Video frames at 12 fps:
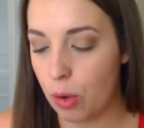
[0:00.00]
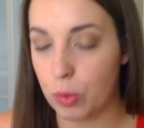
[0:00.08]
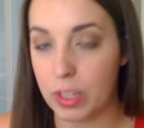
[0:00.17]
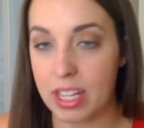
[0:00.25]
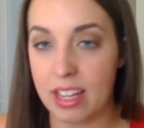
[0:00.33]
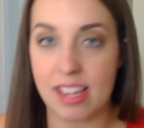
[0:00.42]

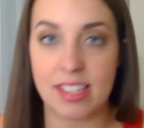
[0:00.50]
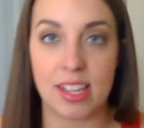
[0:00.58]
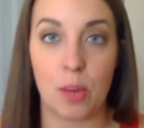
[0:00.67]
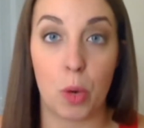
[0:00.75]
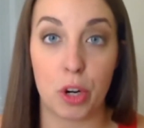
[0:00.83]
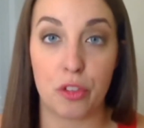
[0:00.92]
only is
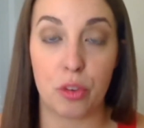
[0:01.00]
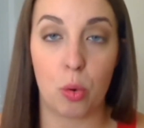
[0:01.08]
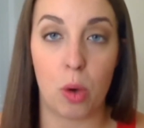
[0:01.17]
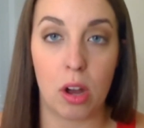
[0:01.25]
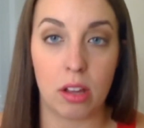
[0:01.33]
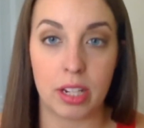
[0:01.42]
it wonderful
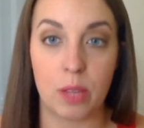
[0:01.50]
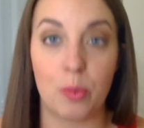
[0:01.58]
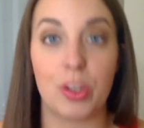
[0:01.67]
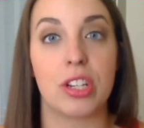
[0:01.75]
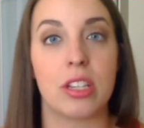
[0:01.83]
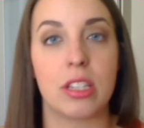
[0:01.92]
quality,
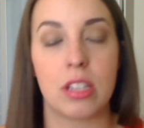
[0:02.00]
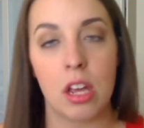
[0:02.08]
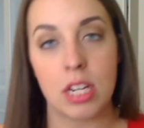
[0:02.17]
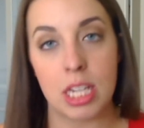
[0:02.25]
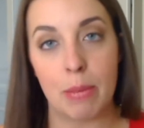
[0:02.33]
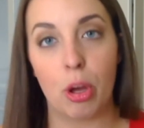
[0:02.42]
which is
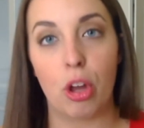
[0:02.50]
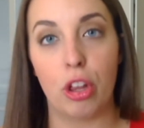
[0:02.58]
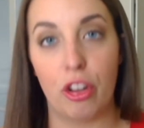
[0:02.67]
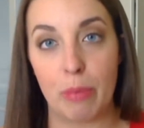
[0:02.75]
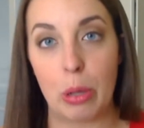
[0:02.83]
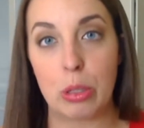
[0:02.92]
typical
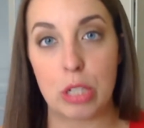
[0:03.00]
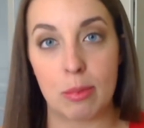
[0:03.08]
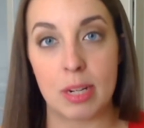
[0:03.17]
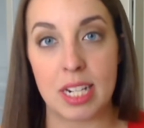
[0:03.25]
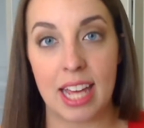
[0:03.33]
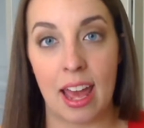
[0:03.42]
of most
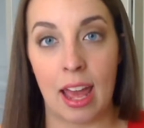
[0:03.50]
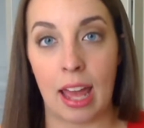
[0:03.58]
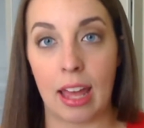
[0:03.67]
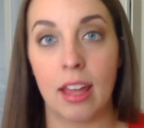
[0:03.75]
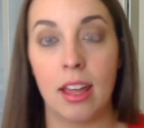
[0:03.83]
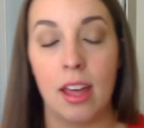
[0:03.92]
Urban
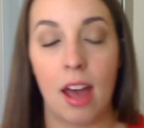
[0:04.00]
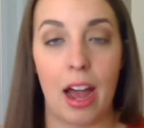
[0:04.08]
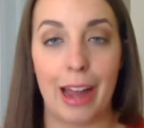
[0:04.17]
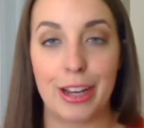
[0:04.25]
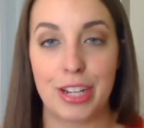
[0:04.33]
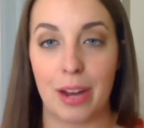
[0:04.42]
Decay
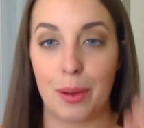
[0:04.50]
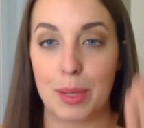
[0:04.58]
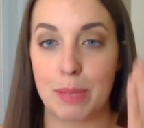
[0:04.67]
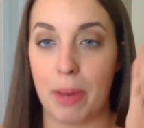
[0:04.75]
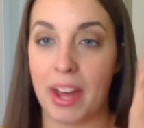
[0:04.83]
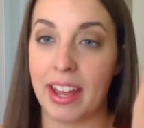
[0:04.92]

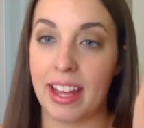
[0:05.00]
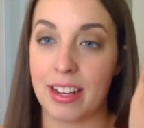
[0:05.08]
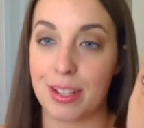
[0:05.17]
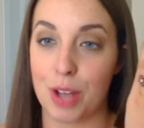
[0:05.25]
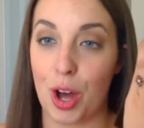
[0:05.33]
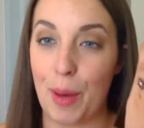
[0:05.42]
eyeshadows, but it
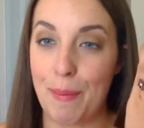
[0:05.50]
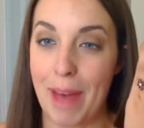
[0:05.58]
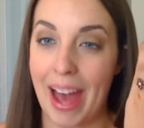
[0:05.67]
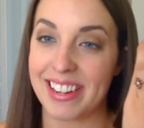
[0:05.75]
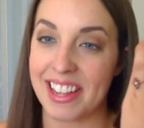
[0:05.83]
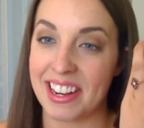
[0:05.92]
is all
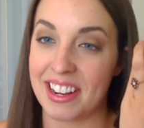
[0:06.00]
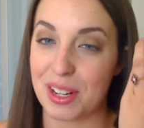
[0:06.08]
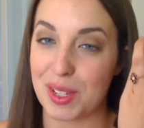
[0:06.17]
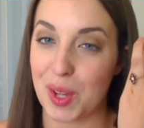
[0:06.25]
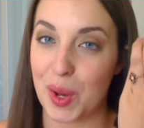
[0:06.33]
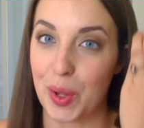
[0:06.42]
matte and it
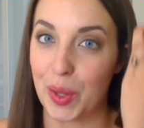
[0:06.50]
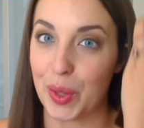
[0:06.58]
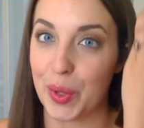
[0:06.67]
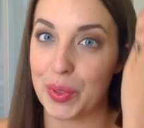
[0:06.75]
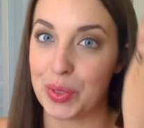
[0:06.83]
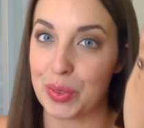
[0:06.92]
is
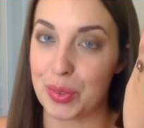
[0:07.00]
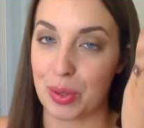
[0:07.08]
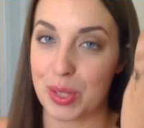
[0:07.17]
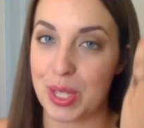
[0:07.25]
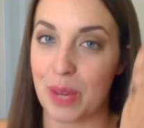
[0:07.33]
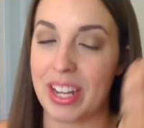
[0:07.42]
all
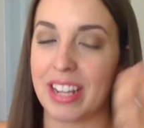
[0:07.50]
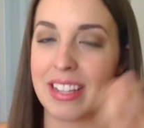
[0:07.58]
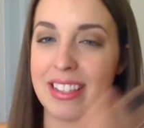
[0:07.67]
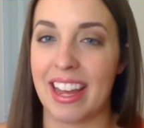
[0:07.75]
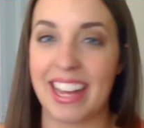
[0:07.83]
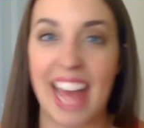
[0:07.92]
neutral. So it is
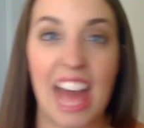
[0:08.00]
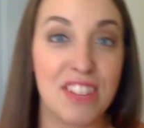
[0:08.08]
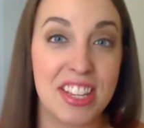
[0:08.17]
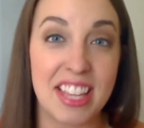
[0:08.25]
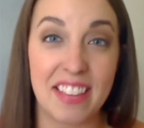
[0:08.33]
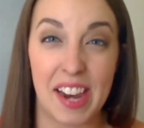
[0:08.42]
like
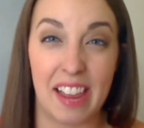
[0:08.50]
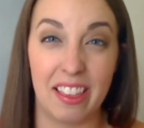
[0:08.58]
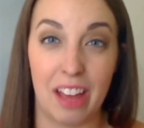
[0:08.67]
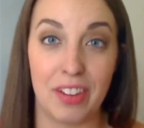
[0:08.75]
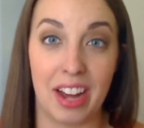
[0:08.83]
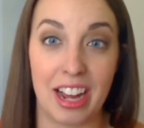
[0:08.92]
everything that I
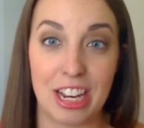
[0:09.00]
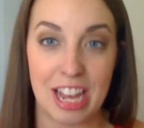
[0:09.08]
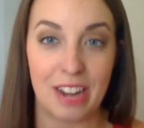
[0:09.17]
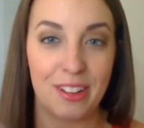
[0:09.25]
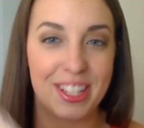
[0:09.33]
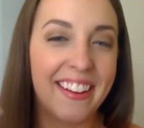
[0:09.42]
love in
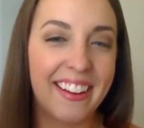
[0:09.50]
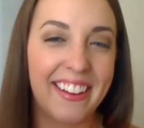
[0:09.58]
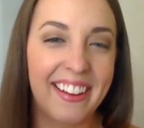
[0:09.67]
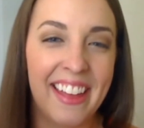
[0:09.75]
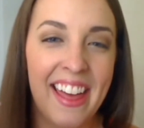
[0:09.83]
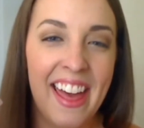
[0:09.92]

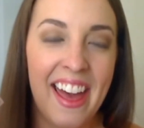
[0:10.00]
eyeshadows.